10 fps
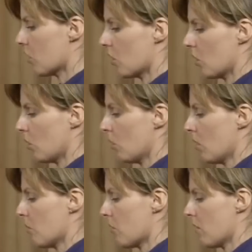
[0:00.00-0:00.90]
to
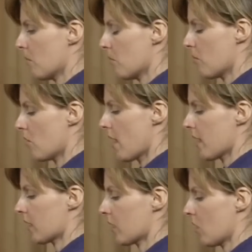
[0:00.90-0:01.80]
pr
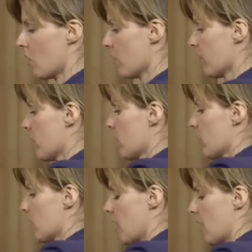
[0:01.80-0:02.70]
press on the front
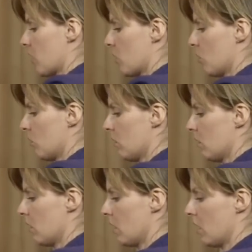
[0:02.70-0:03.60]
of the neck at all.
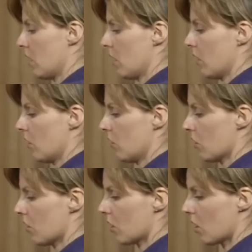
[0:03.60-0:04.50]
You're
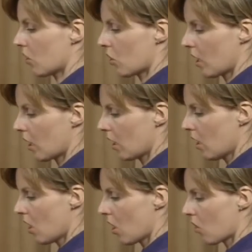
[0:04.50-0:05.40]
just touching
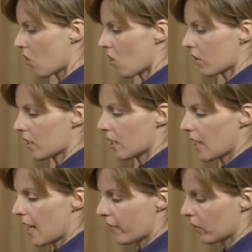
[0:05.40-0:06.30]
across the
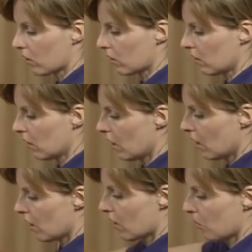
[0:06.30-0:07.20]
clavicle,
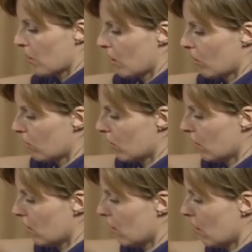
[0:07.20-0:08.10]
the bone
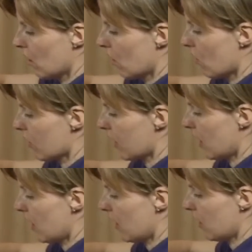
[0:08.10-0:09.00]
across
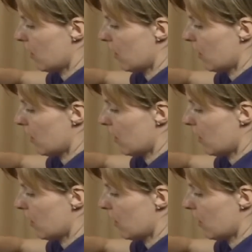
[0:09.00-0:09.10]
here.